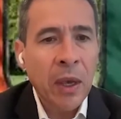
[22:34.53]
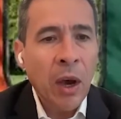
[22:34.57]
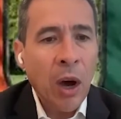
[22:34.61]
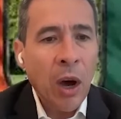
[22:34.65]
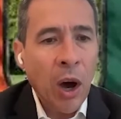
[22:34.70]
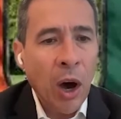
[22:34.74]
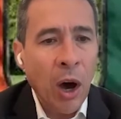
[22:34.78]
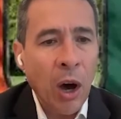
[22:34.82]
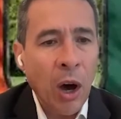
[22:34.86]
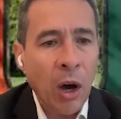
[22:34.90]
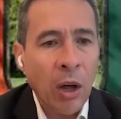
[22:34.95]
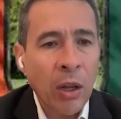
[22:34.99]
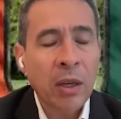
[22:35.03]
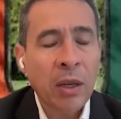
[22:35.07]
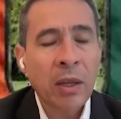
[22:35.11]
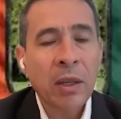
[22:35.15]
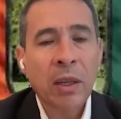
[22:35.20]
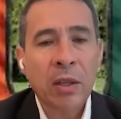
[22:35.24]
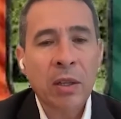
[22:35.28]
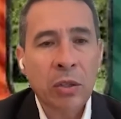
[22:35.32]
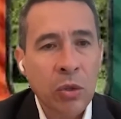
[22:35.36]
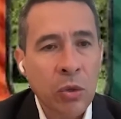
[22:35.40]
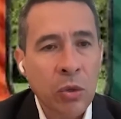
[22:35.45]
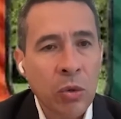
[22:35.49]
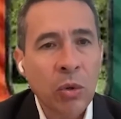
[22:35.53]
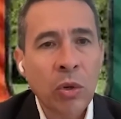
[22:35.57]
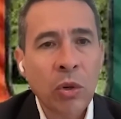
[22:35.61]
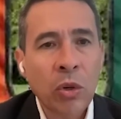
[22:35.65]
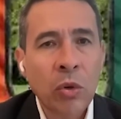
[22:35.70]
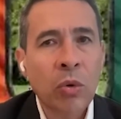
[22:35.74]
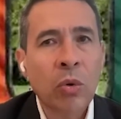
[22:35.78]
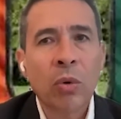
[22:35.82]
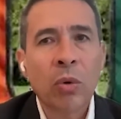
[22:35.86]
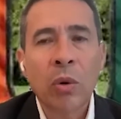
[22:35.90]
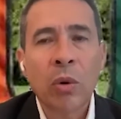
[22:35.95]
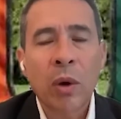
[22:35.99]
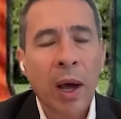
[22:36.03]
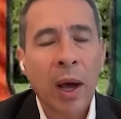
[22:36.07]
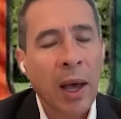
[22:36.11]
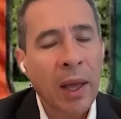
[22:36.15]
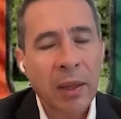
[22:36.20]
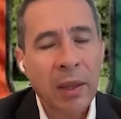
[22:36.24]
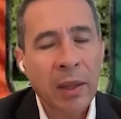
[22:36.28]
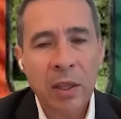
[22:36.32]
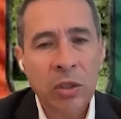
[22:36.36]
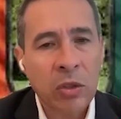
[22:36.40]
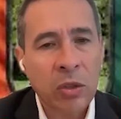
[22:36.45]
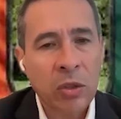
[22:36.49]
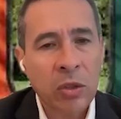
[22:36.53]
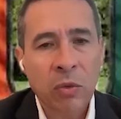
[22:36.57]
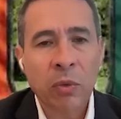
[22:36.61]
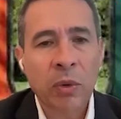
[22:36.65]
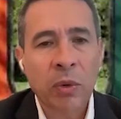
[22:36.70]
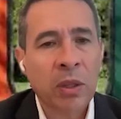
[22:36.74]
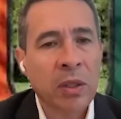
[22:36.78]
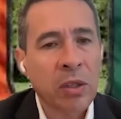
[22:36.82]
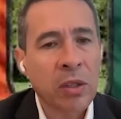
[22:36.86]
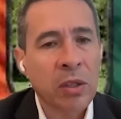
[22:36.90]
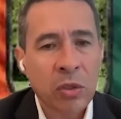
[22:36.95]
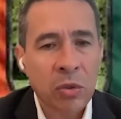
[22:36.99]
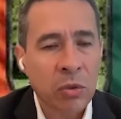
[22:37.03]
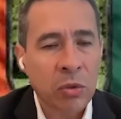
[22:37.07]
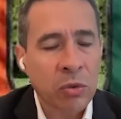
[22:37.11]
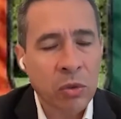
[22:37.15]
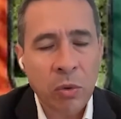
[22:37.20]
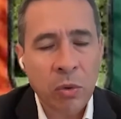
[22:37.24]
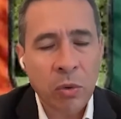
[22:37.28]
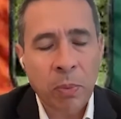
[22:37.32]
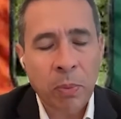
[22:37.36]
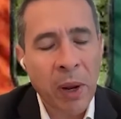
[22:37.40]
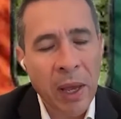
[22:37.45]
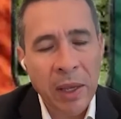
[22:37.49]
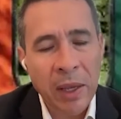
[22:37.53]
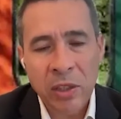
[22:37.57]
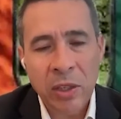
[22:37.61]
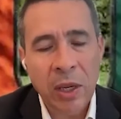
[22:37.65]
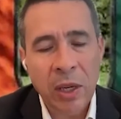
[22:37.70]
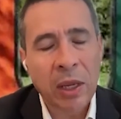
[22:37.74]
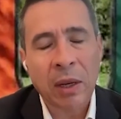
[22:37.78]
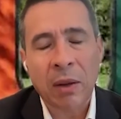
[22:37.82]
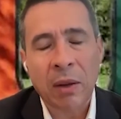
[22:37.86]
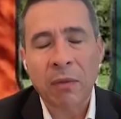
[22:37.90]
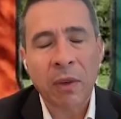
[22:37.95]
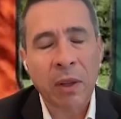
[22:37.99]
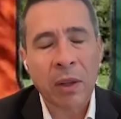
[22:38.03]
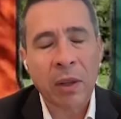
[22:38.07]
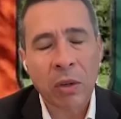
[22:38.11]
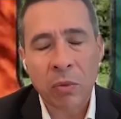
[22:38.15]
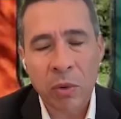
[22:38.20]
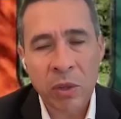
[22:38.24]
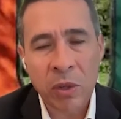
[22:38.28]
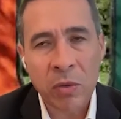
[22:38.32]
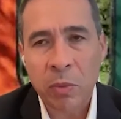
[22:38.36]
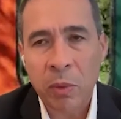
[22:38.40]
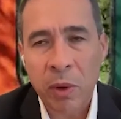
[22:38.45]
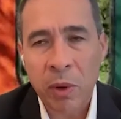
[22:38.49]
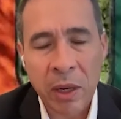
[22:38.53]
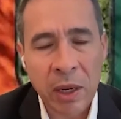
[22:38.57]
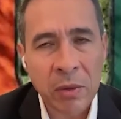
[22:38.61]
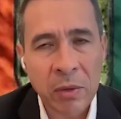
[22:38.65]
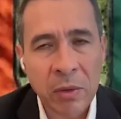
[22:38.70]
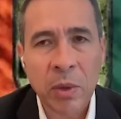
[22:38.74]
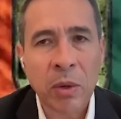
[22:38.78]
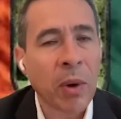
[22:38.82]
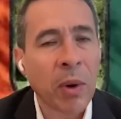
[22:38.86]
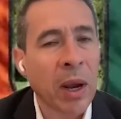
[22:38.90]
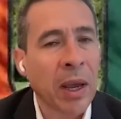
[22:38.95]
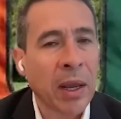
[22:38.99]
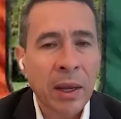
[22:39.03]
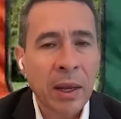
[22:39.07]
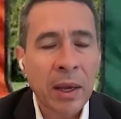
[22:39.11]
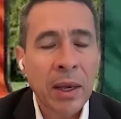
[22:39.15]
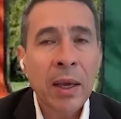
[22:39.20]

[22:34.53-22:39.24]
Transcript: on the 2 new additions, which is supply chain and vendor risk management, right?